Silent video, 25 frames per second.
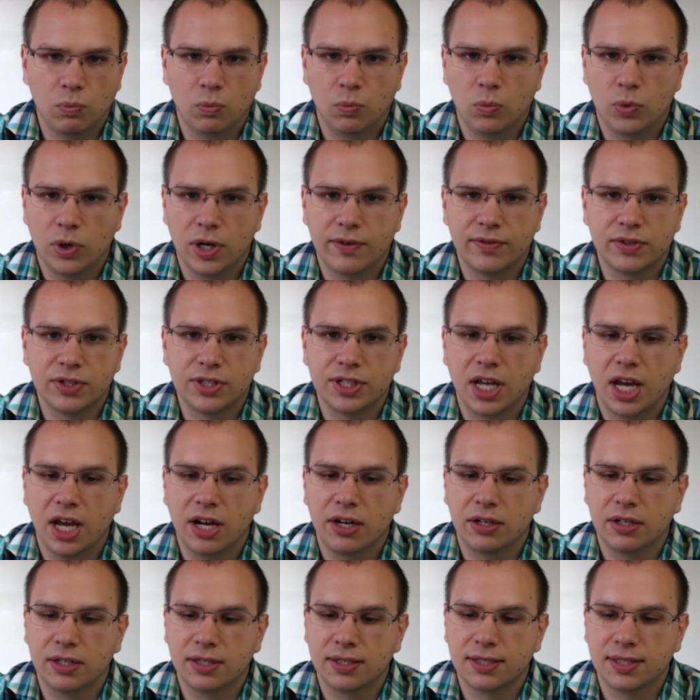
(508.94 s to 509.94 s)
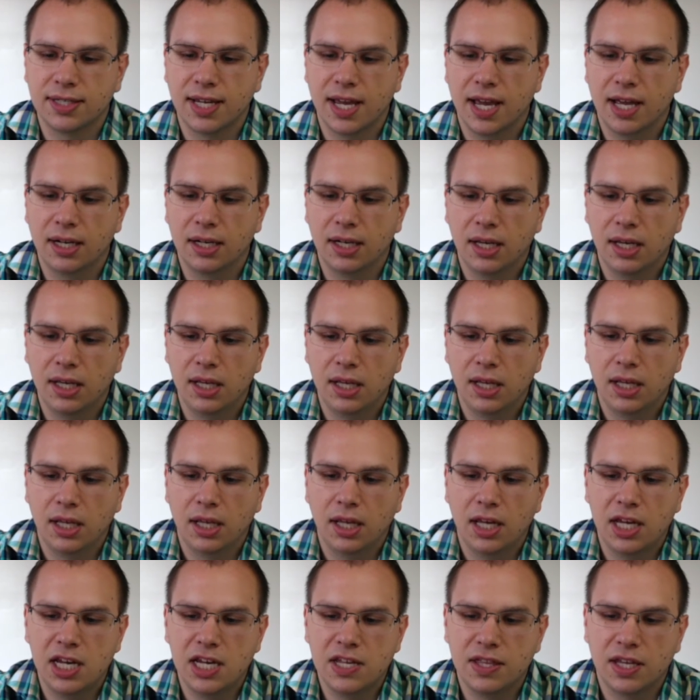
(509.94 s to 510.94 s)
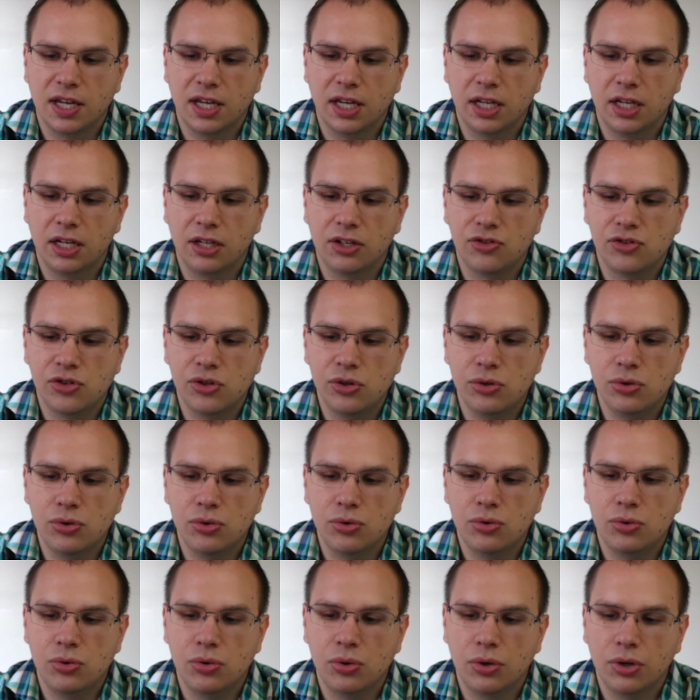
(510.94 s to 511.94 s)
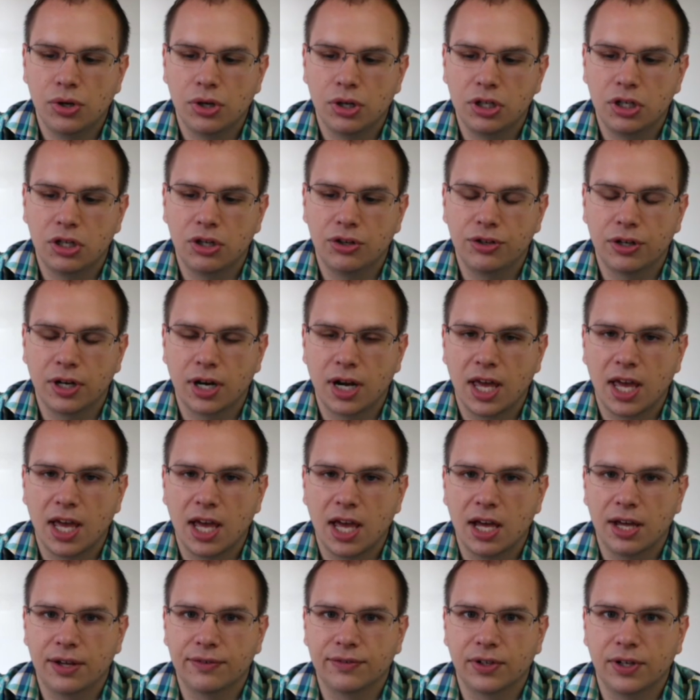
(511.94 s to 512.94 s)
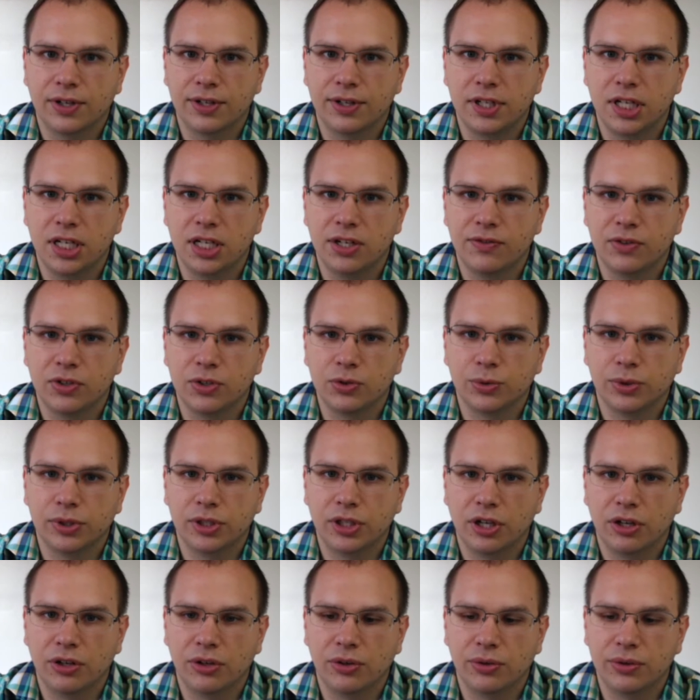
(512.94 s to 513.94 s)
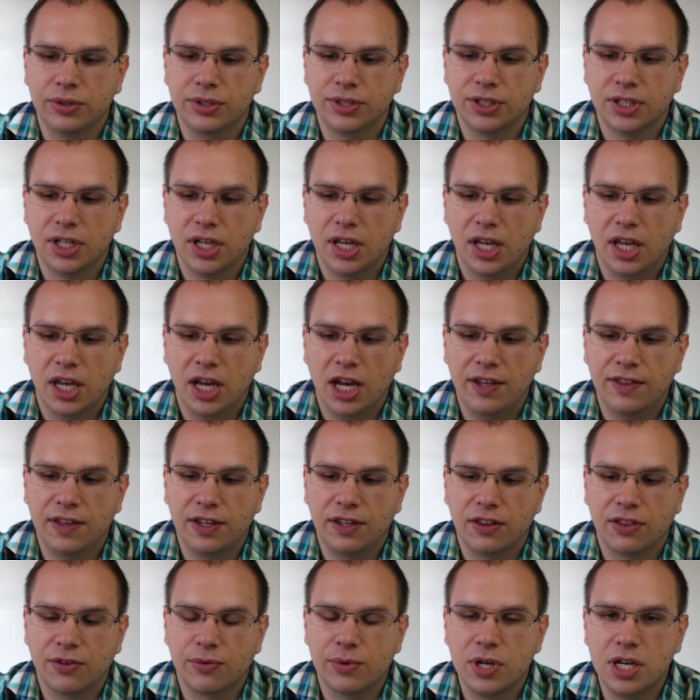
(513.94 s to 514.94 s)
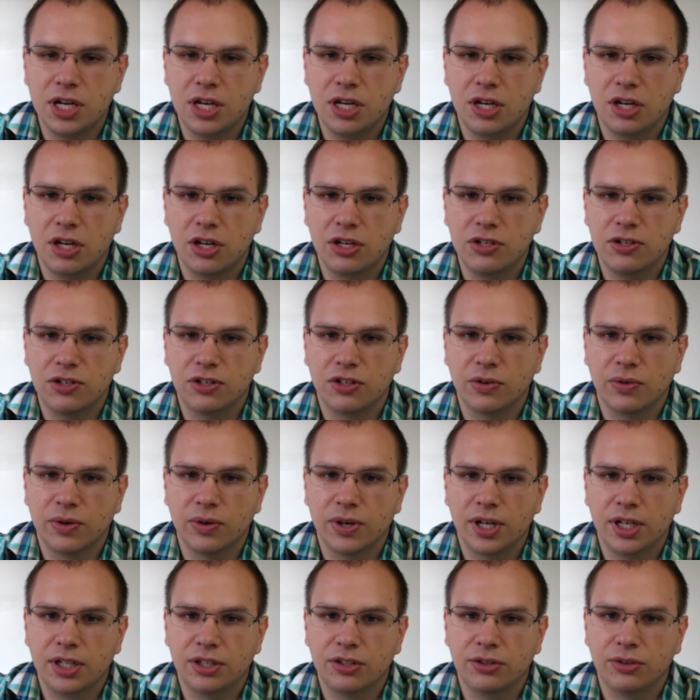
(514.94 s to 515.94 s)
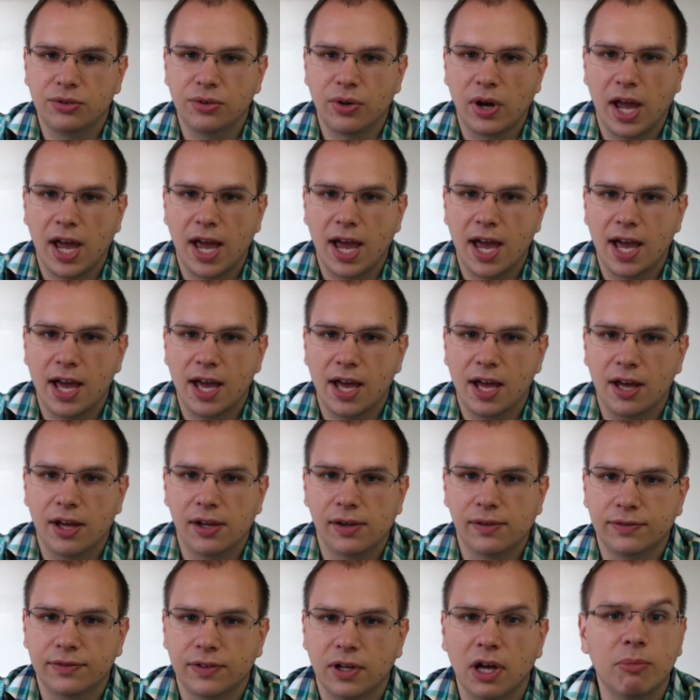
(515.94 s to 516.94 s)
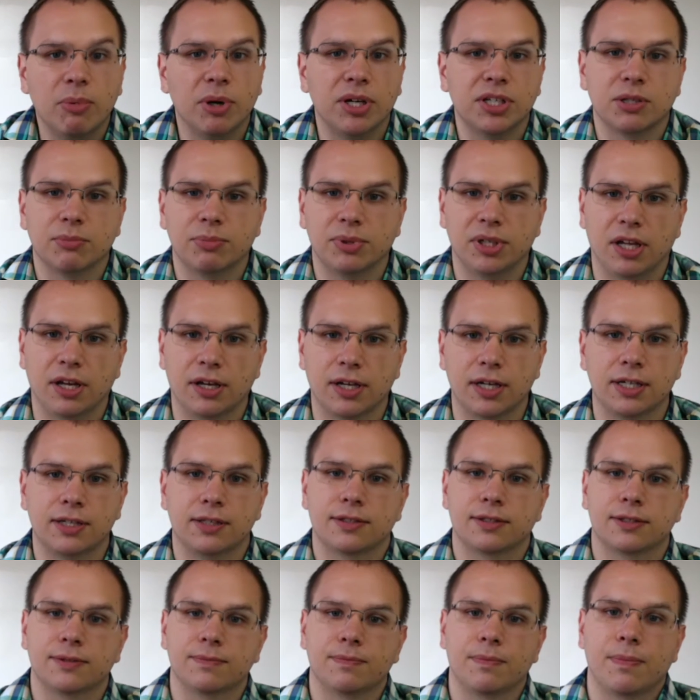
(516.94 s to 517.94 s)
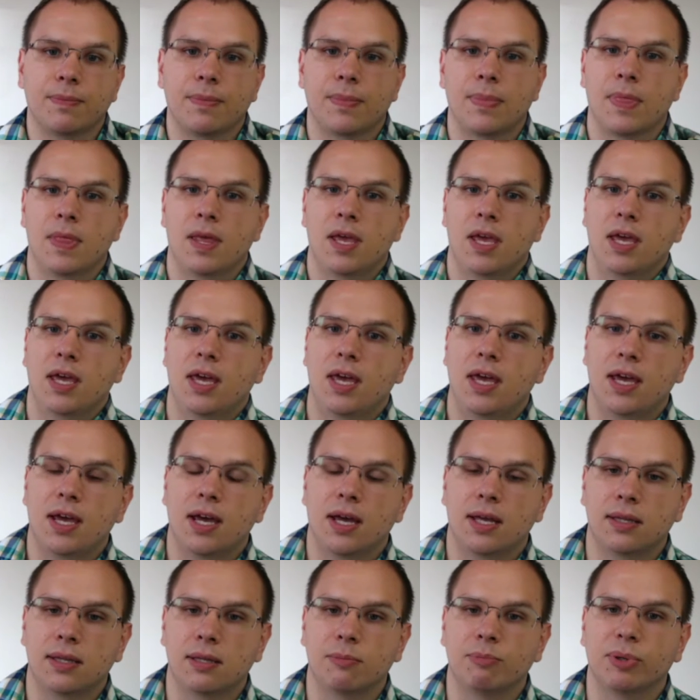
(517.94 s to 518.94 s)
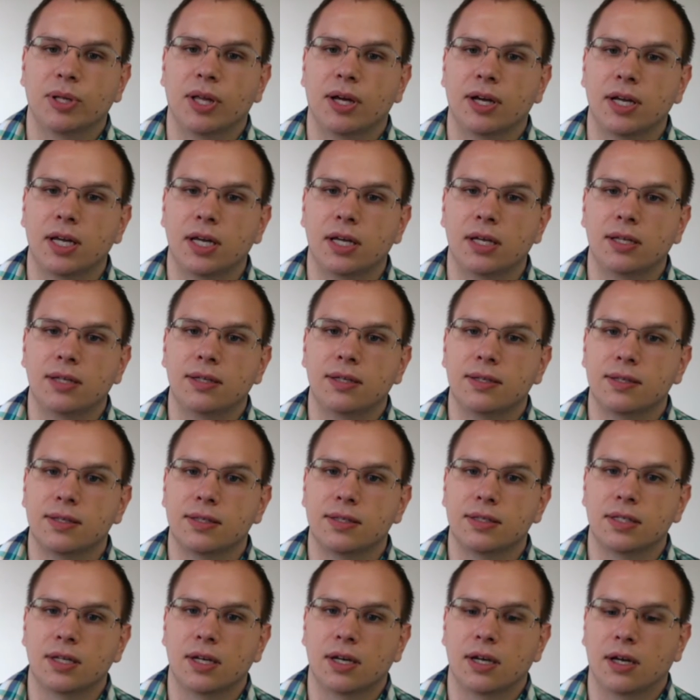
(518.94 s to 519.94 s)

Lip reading: whatever standard is set. And then two, you're going to have all the individual nodes. And then three, you're going to have a bunch of plugins. And the plugins,